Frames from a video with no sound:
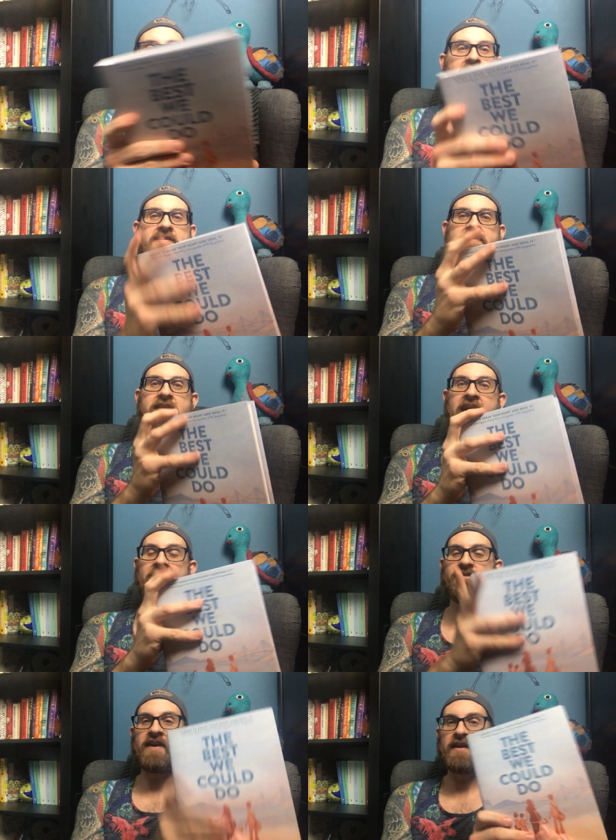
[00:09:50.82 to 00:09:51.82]
is a
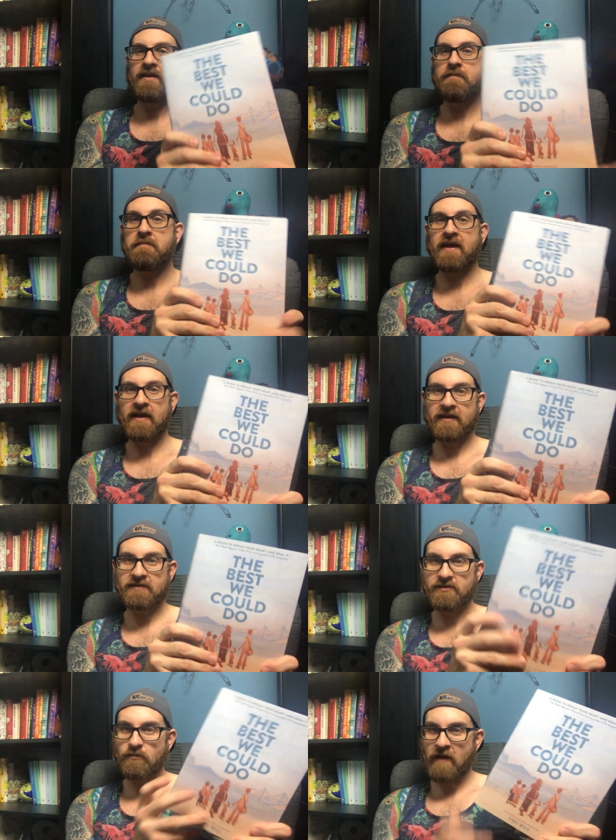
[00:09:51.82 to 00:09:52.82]

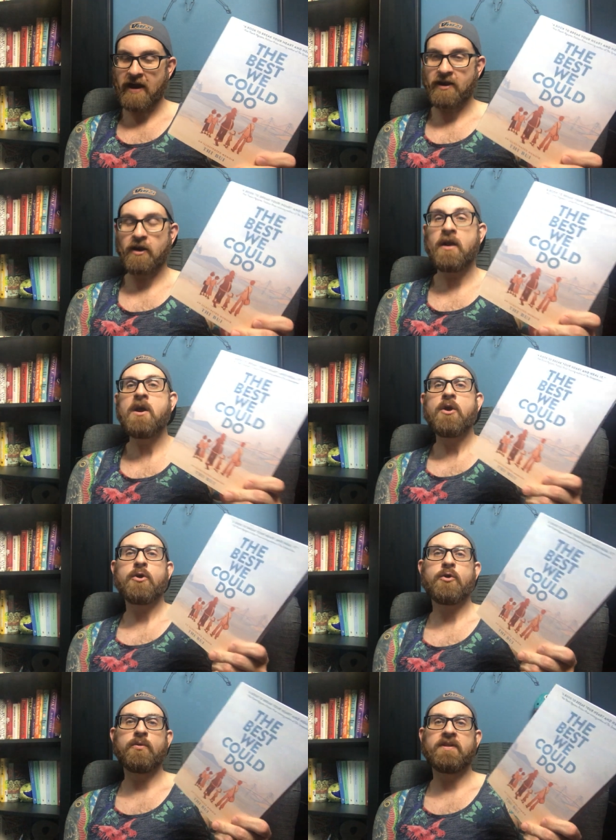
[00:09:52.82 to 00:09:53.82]
Vietnamese writer
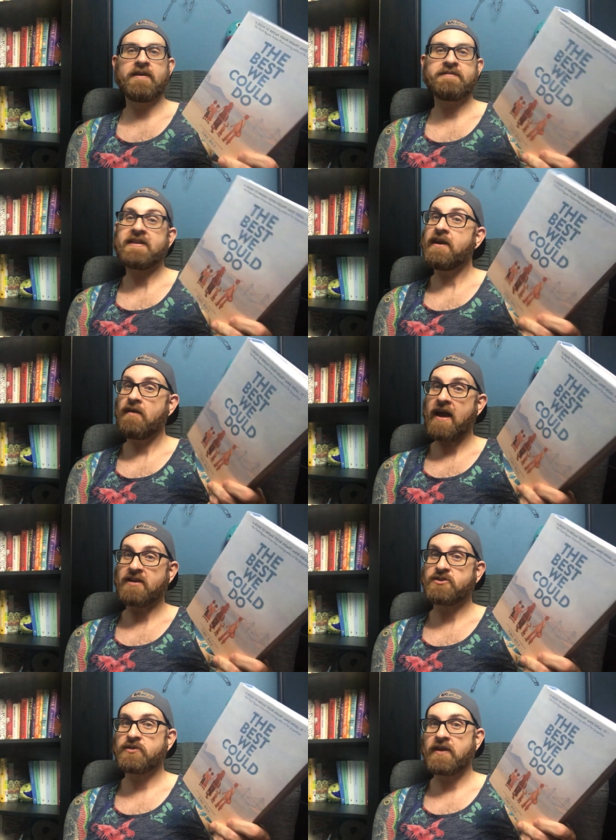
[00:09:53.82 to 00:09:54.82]
who lives here,
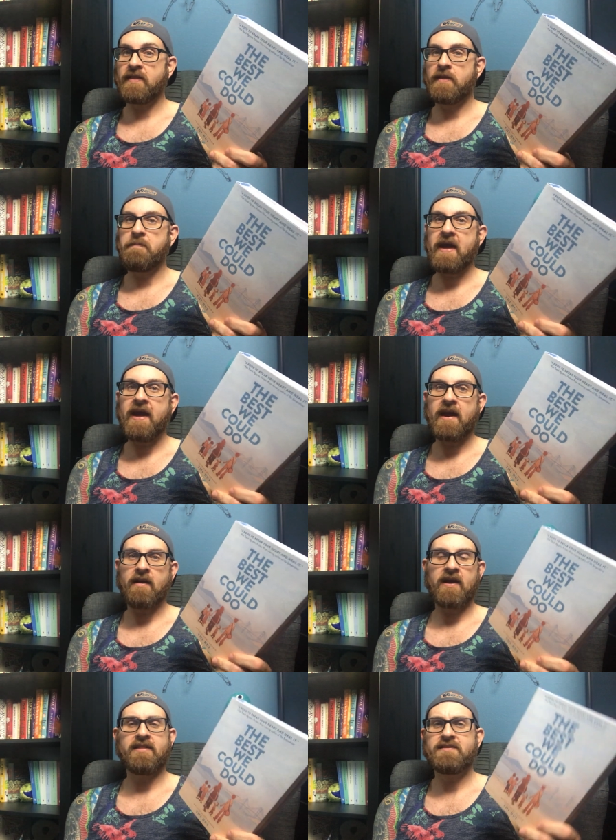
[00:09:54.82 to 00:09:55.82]
actually, in the Bay
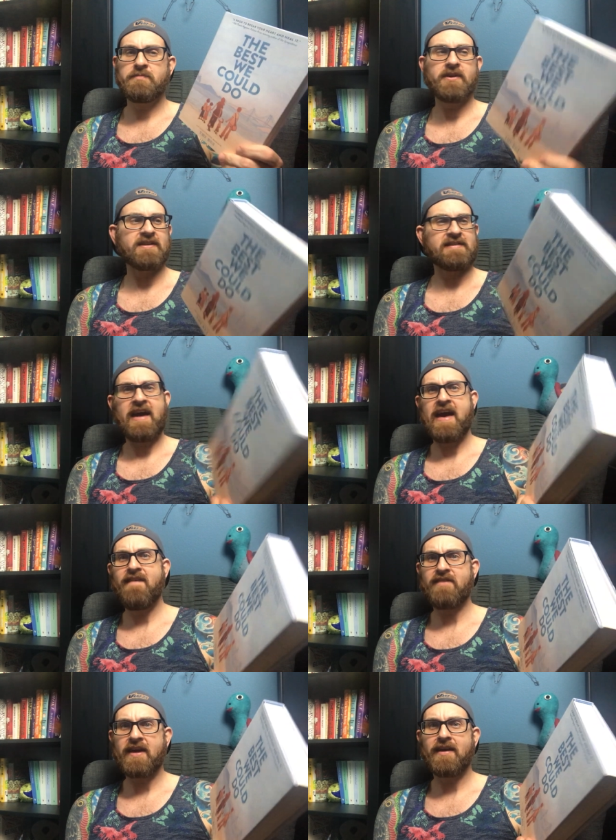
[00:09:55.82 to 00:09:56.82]
Area. This book is heavy.